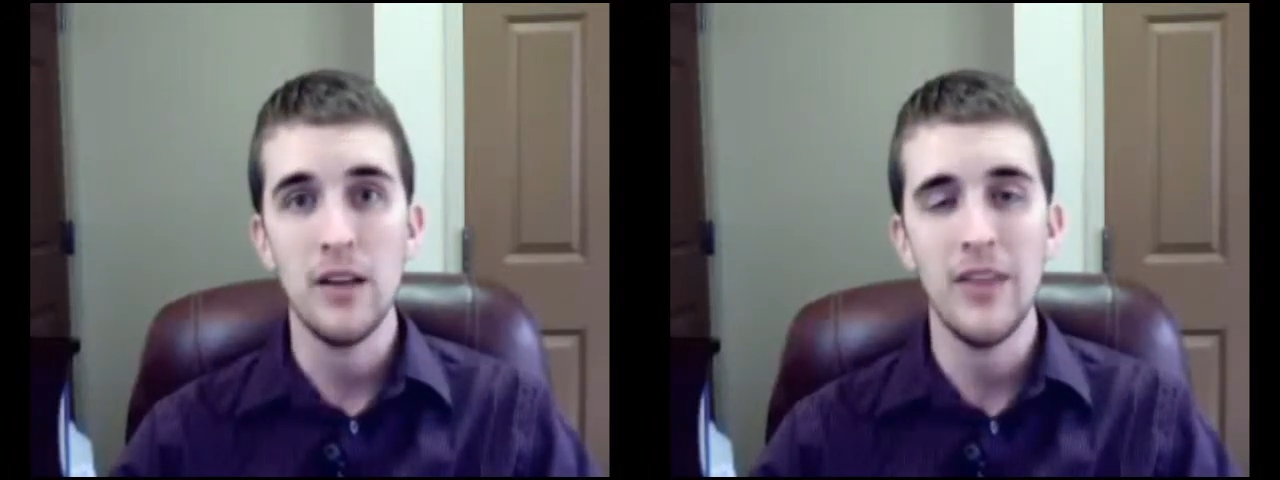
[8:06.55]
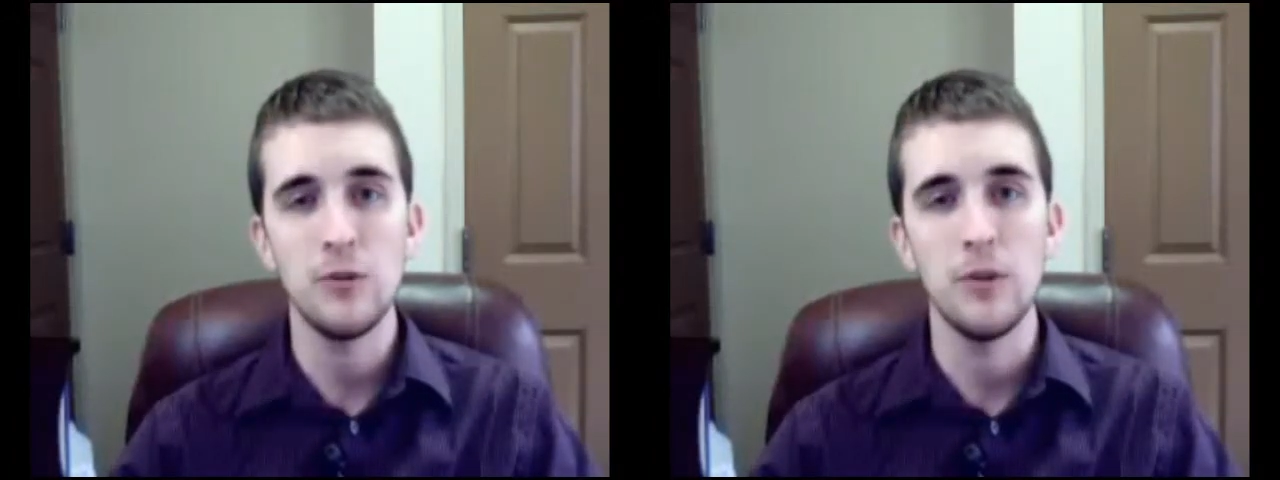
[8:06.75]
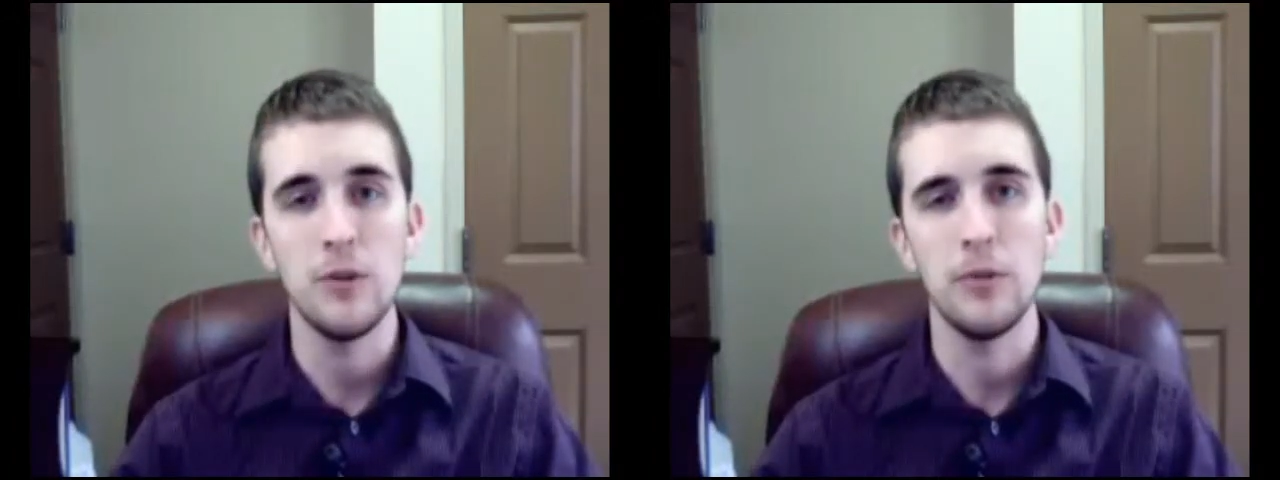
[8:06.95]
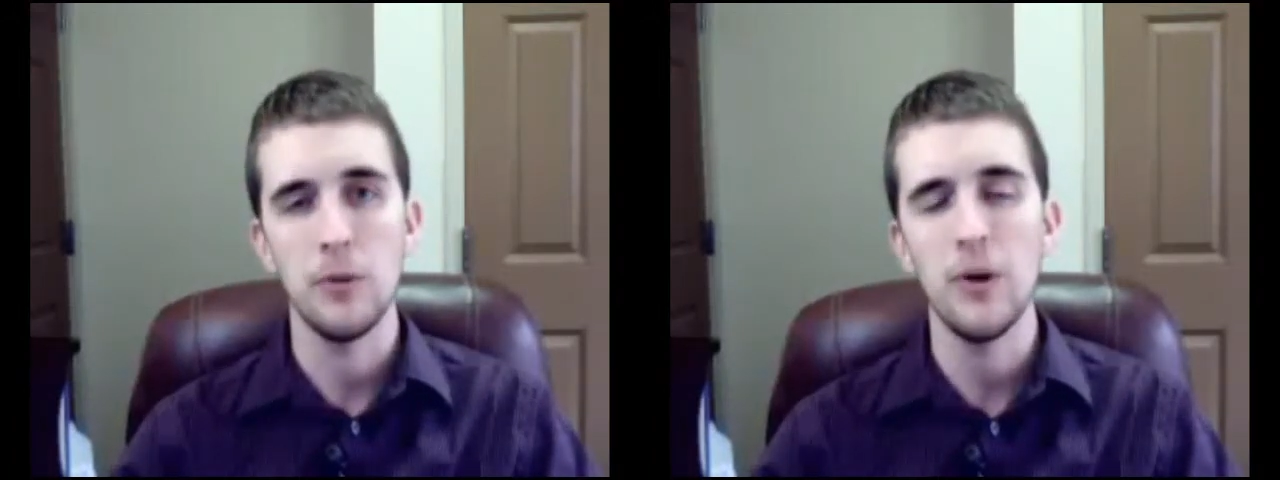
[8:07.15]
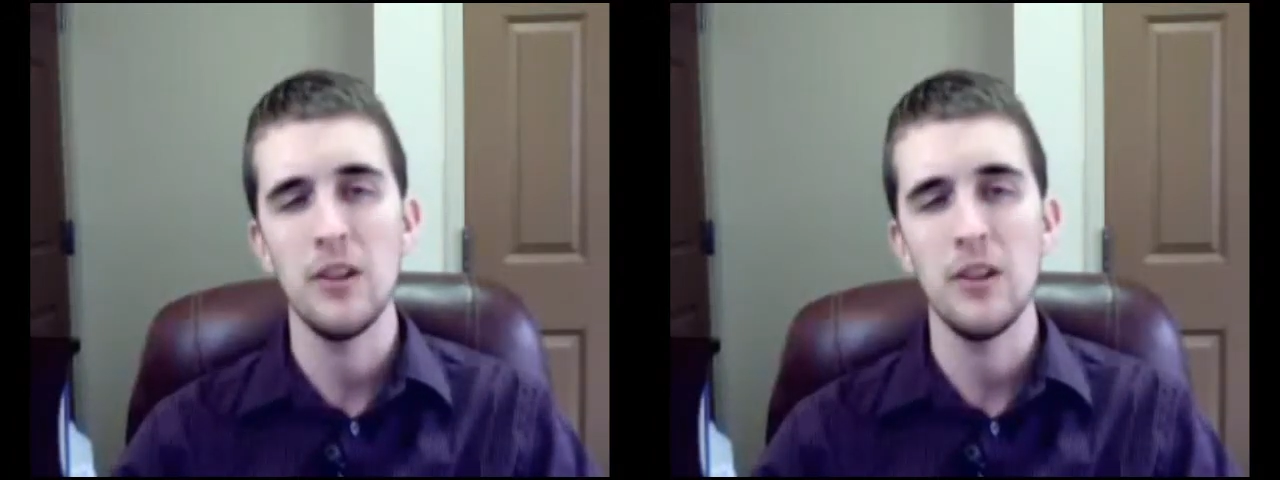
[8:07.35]
And that's
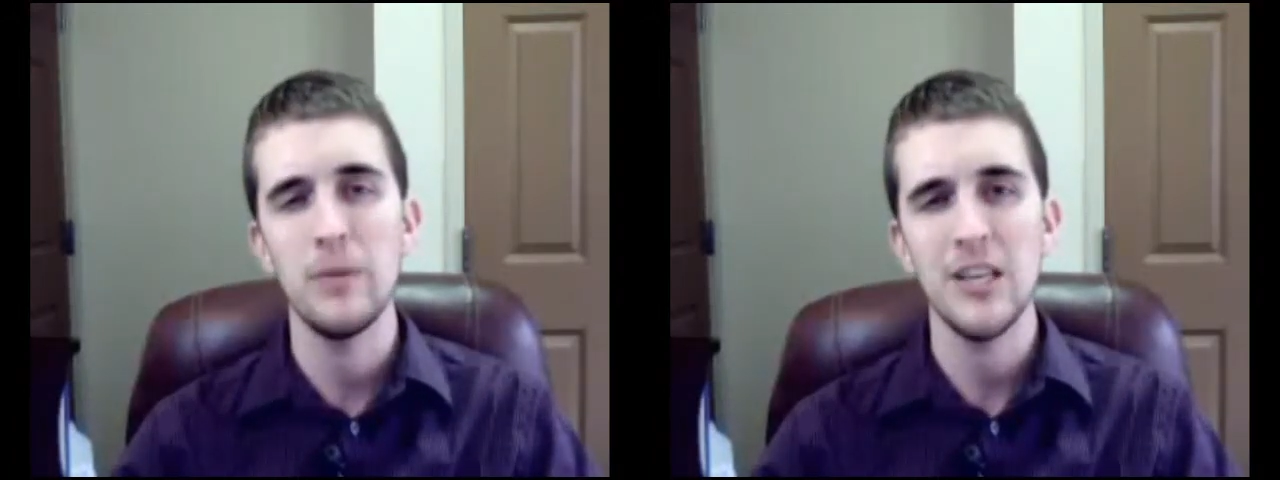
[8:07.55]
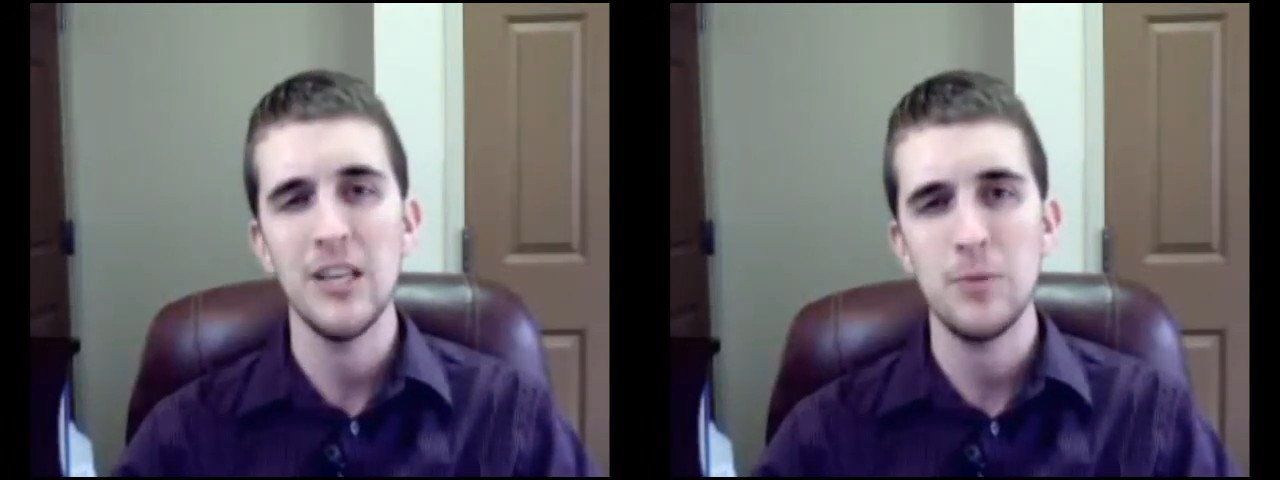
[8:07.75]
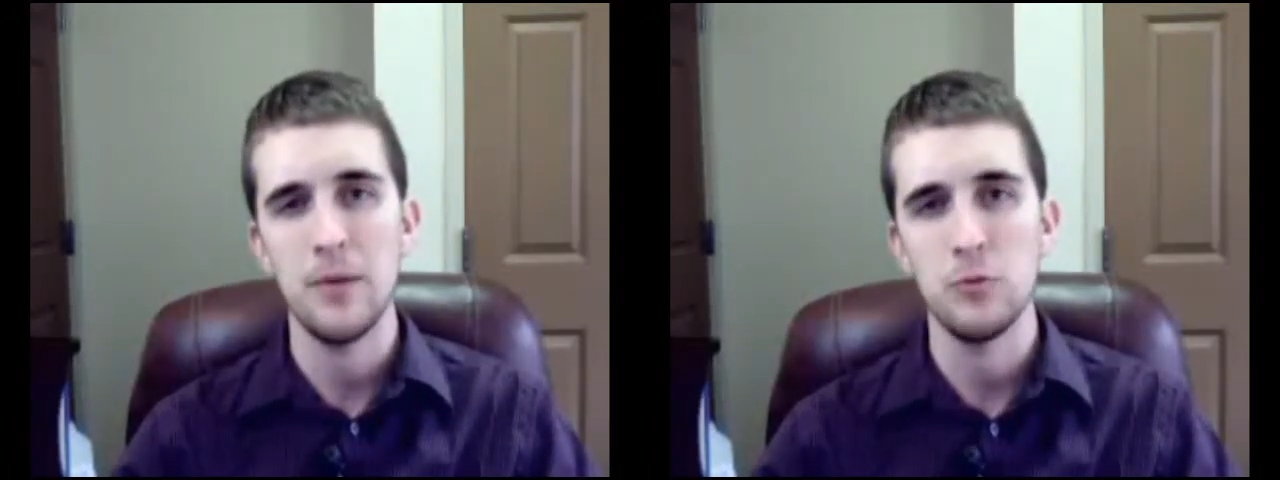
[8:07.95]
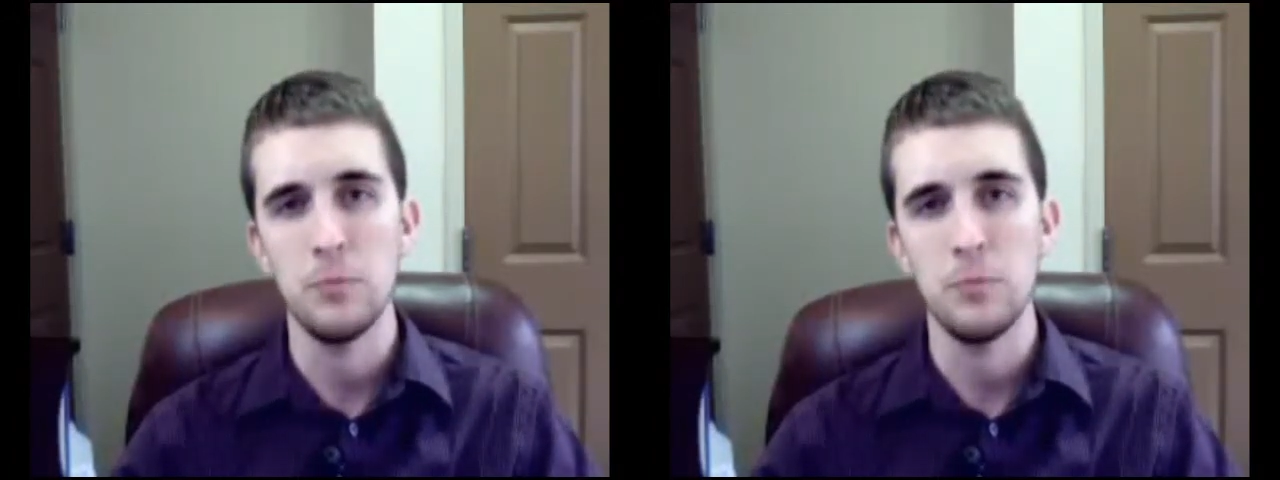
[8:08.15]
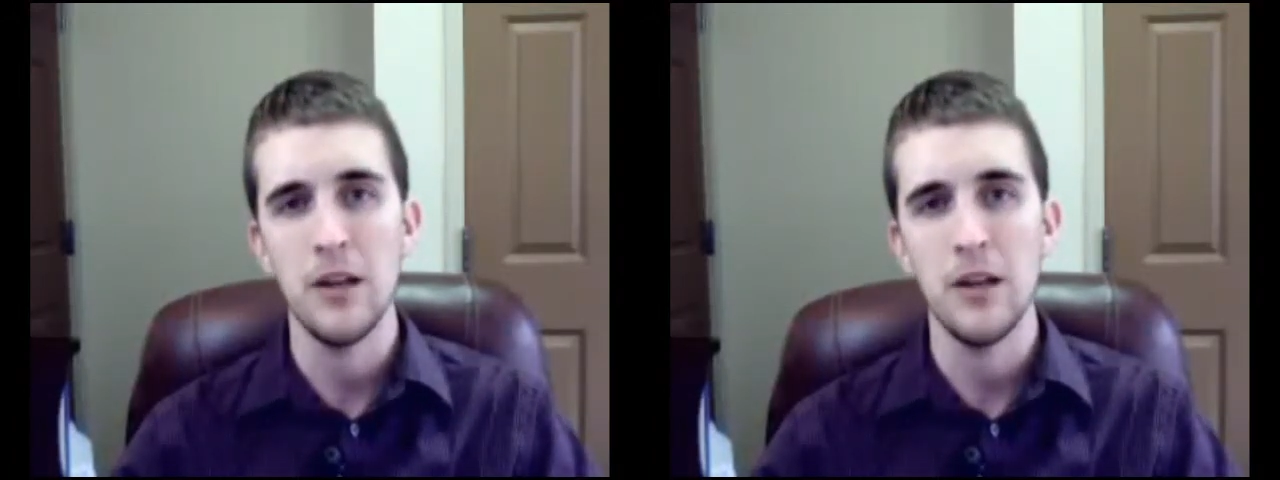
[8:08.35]
one of the biggest problems
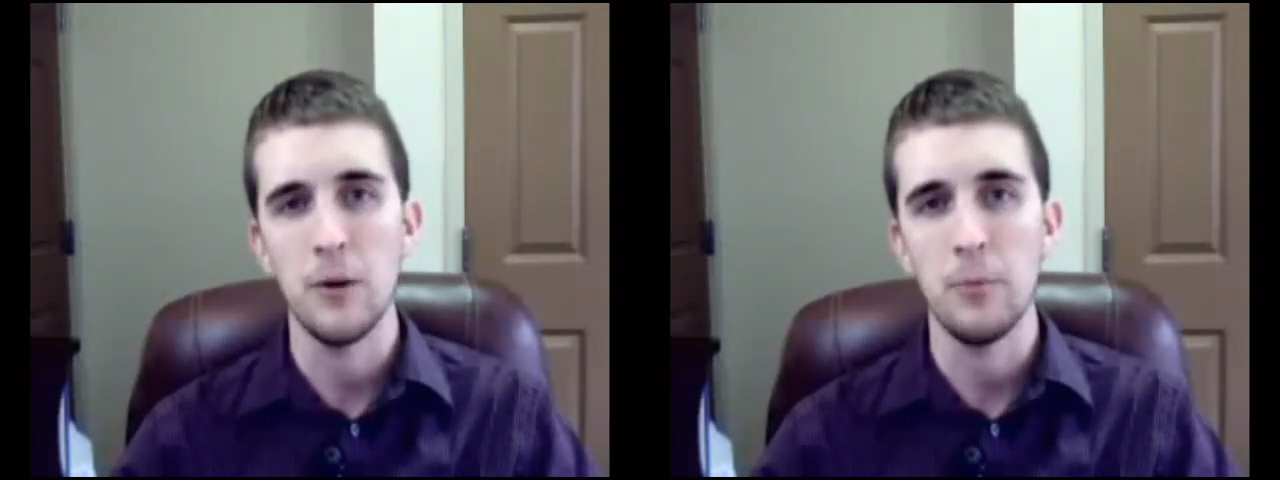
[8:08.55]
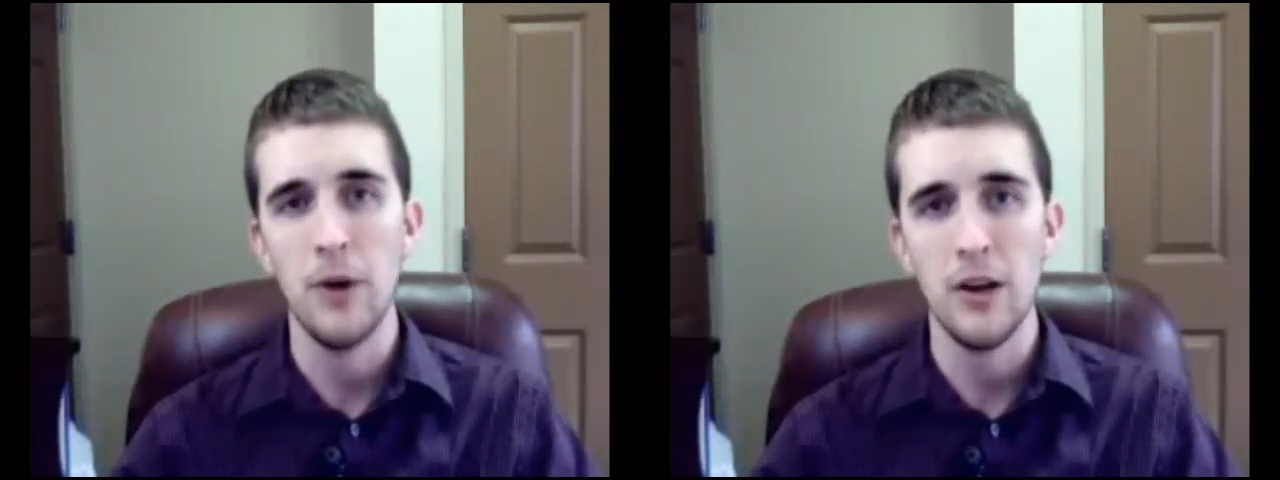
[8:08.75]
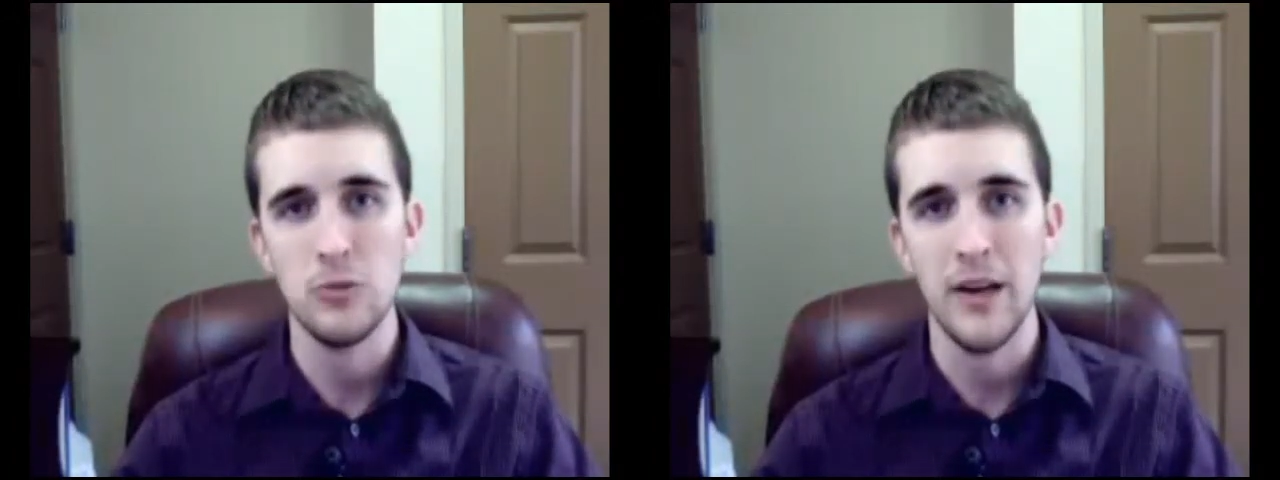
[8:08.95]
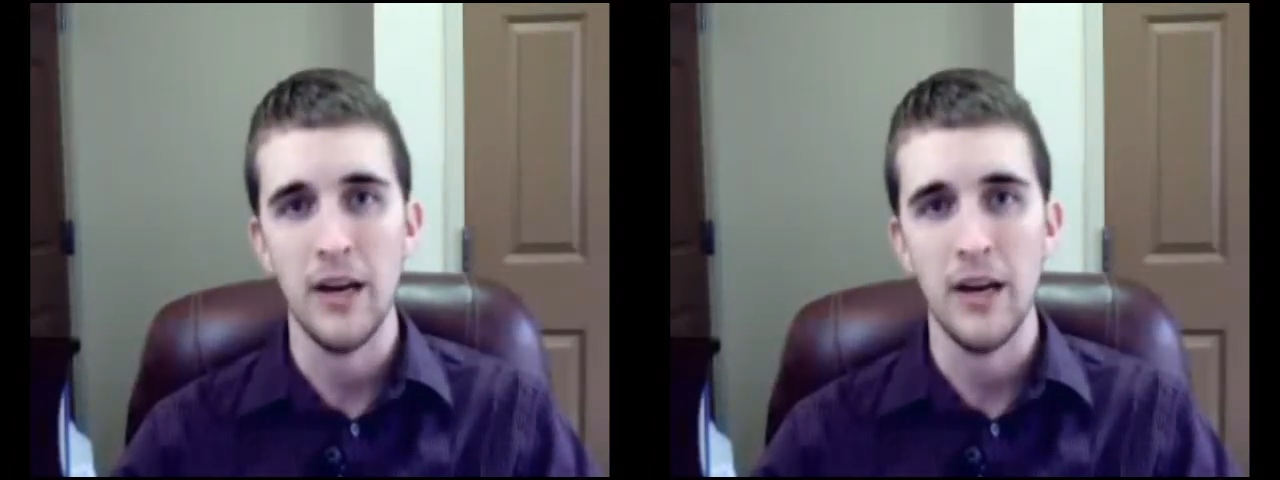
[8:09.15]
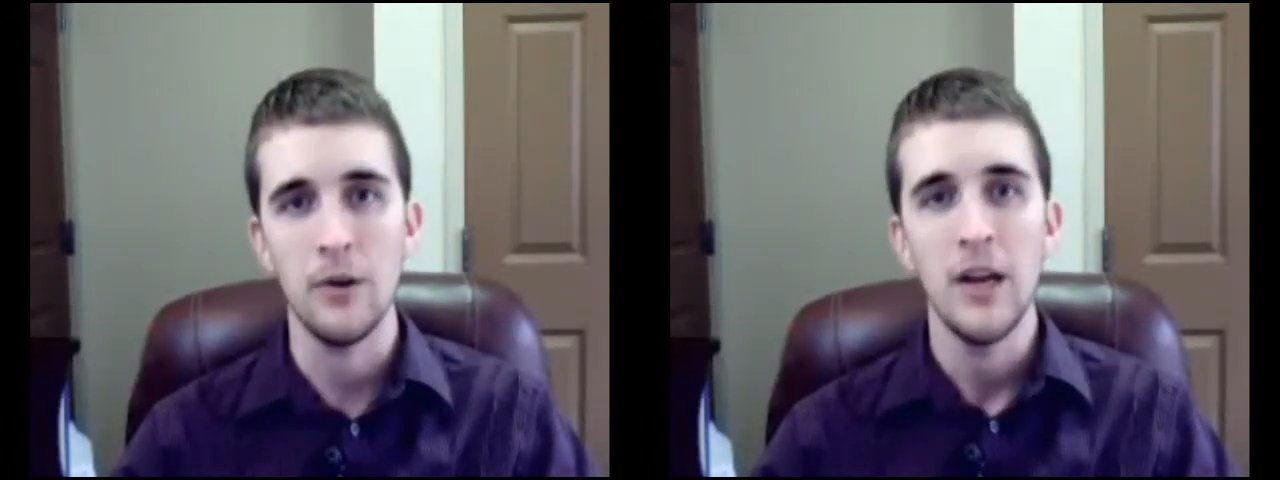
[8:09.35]
with PLR products right
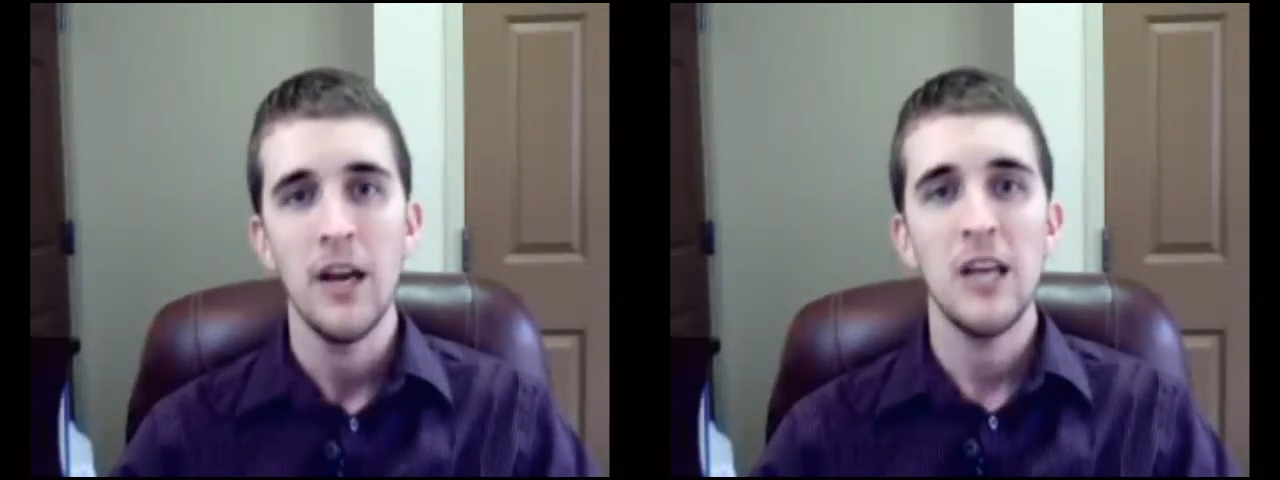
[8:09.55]
now,